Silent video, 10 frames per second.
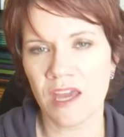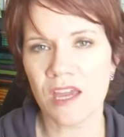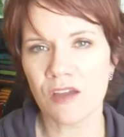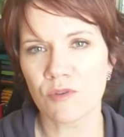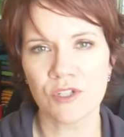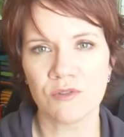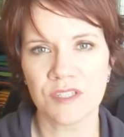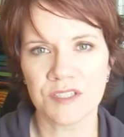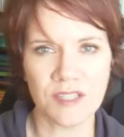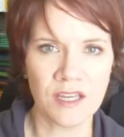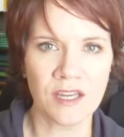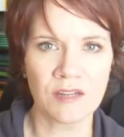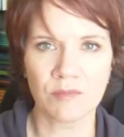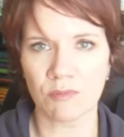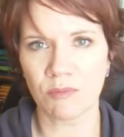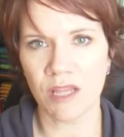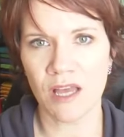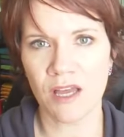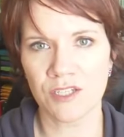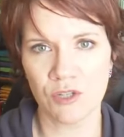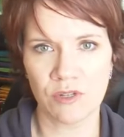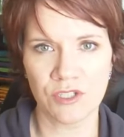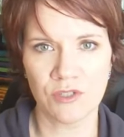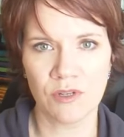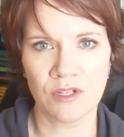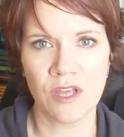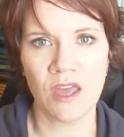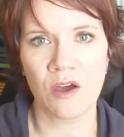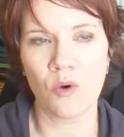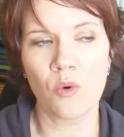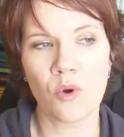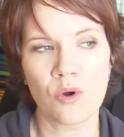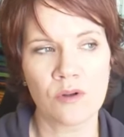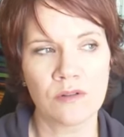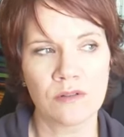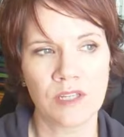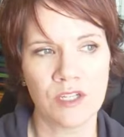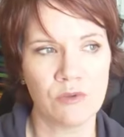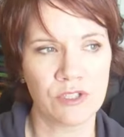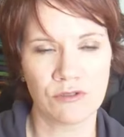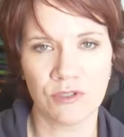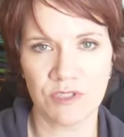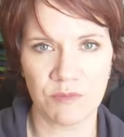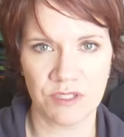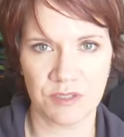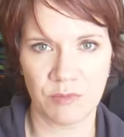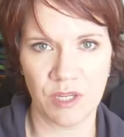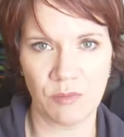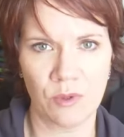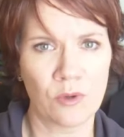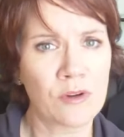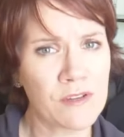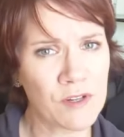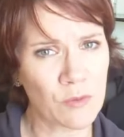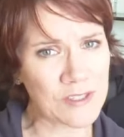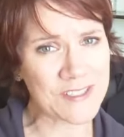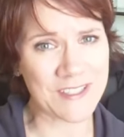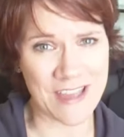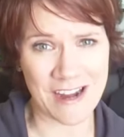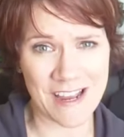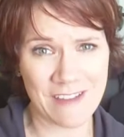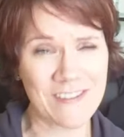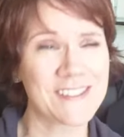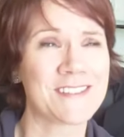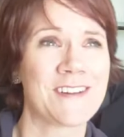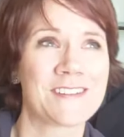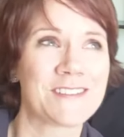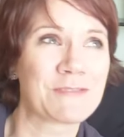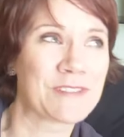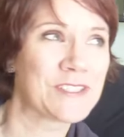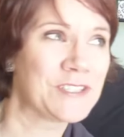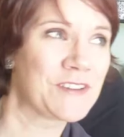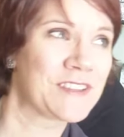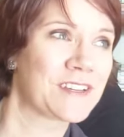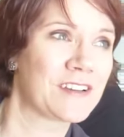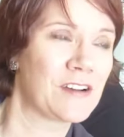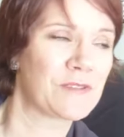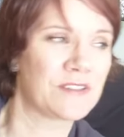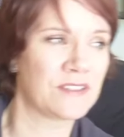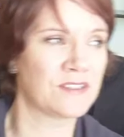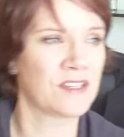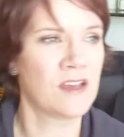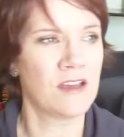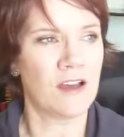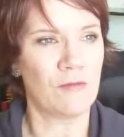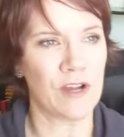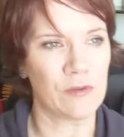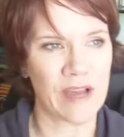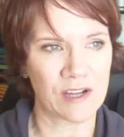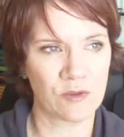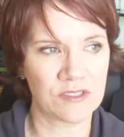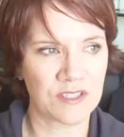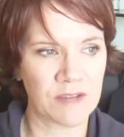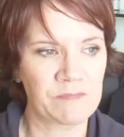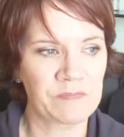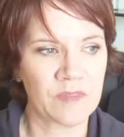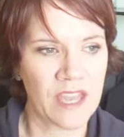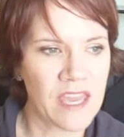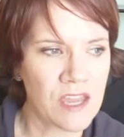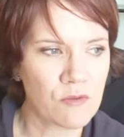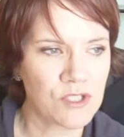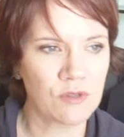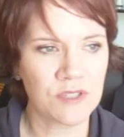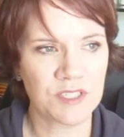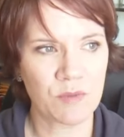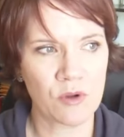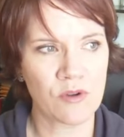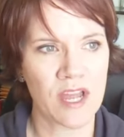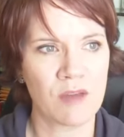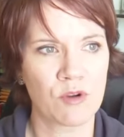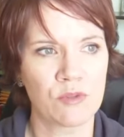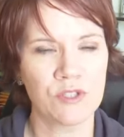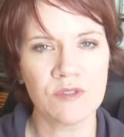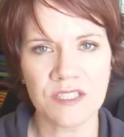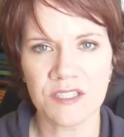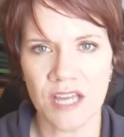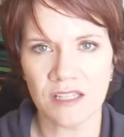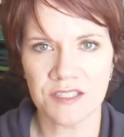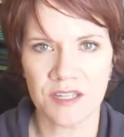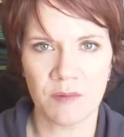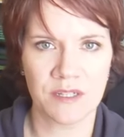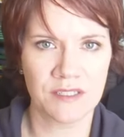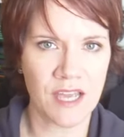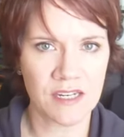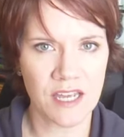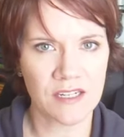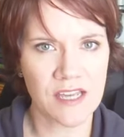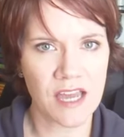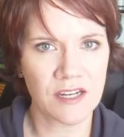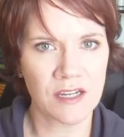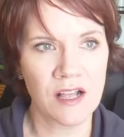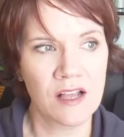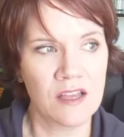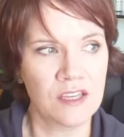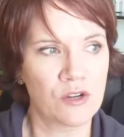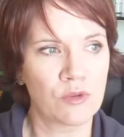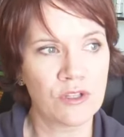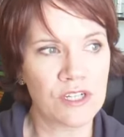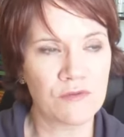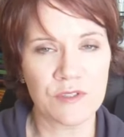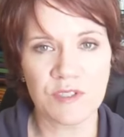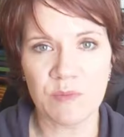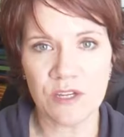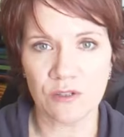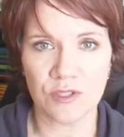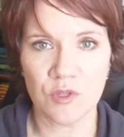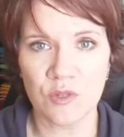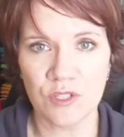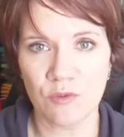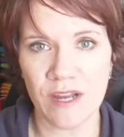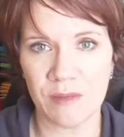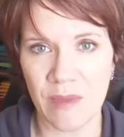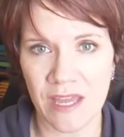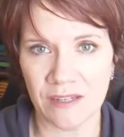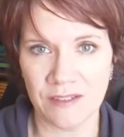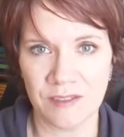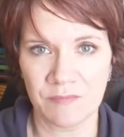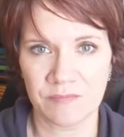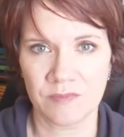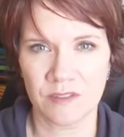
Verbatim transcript: Hey, we're doing this thing, blah, blah, blah. Do you want to do it? Or can you introduce me to some people? Or even worse than that, I have, I just thought of this one too. I think I got one of these a while back where it's like, hey, we're doing this program or we're doing this telesummit, yada, yada, yada. You know, we're looking for speakers. Who can you recommend?